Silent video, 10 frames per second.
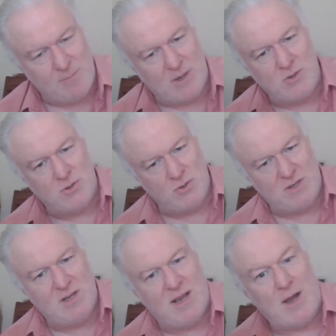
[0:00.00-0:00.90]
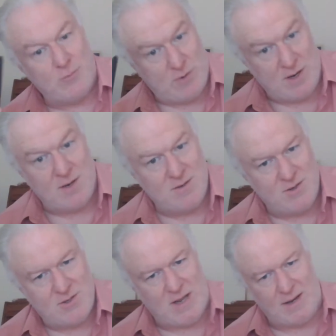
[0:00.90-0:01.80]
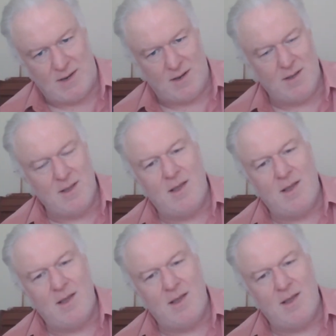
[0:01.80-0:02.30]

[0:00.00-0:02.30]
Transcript: because you need to get a right understanding